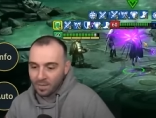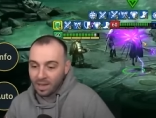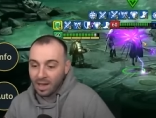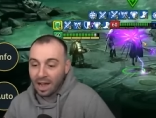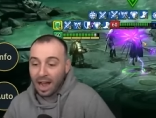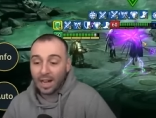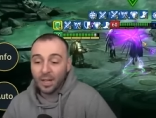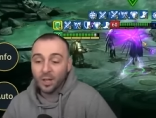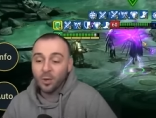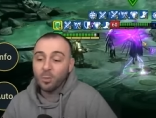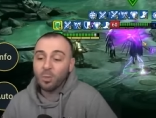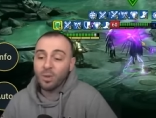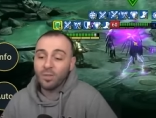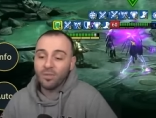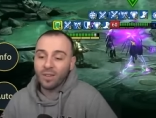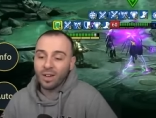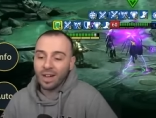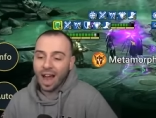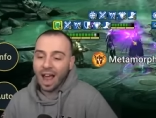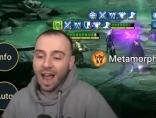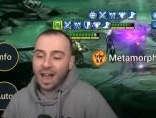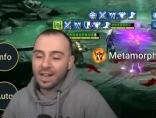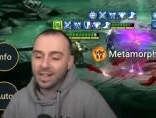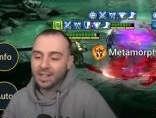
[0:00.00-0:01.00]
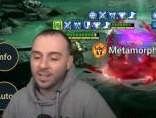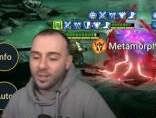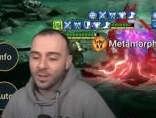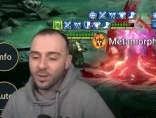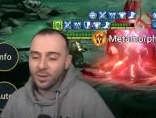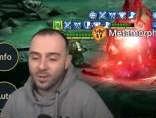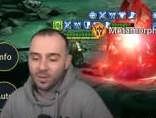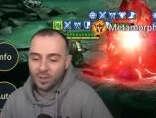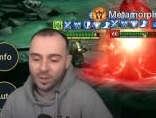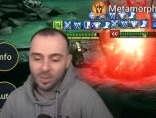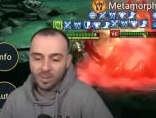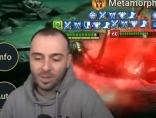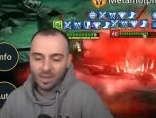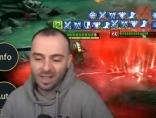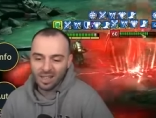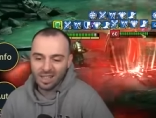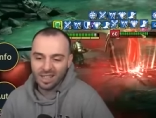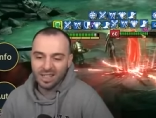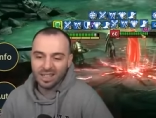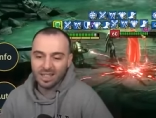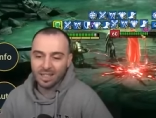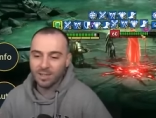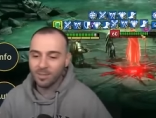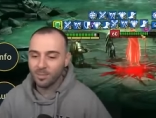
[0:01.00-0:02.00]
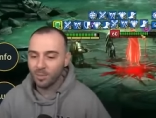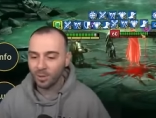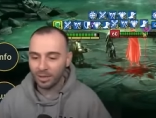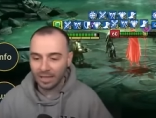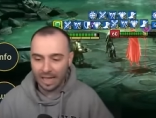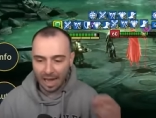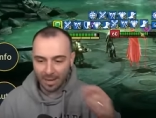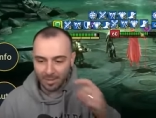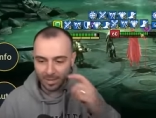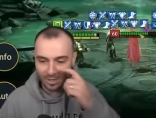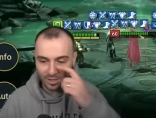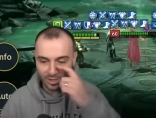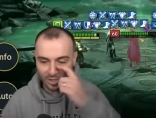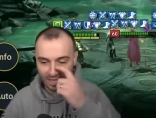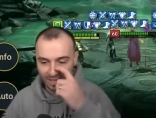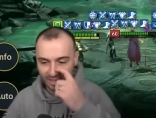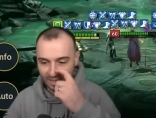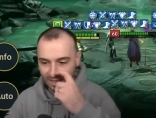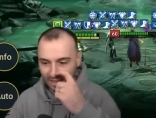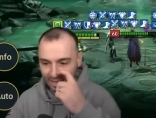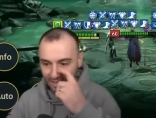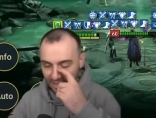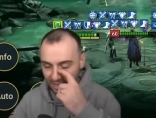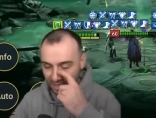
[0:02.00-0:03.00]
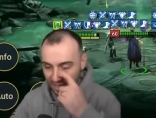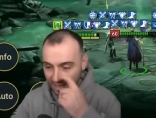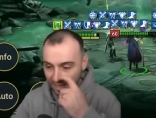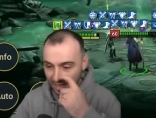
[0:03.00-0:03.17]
I do prefer Alas though, just because he deals more damage and uh,